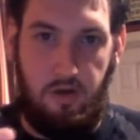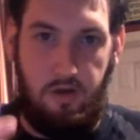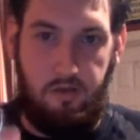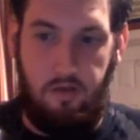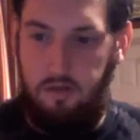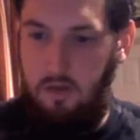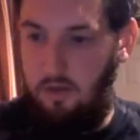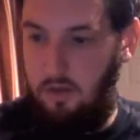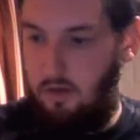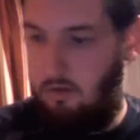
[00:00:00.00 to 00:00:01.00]
and I think I
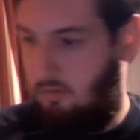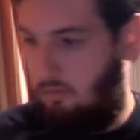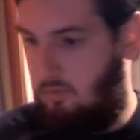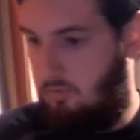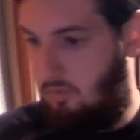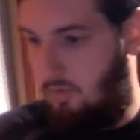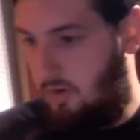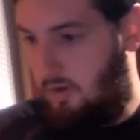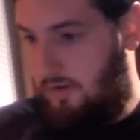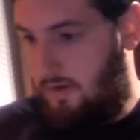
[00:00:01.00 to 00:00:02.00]
like it a little bit more.
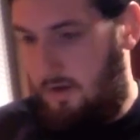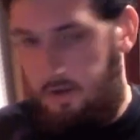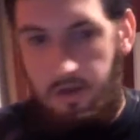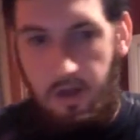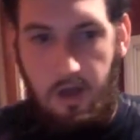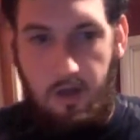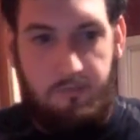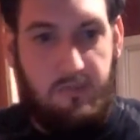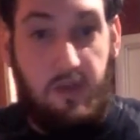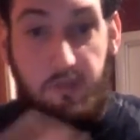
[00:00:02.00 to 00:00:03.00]

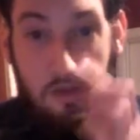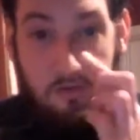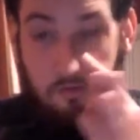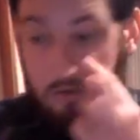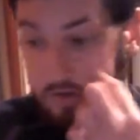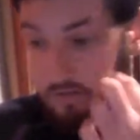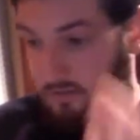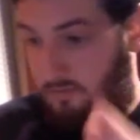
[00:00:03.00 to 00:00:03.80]
Text messaging,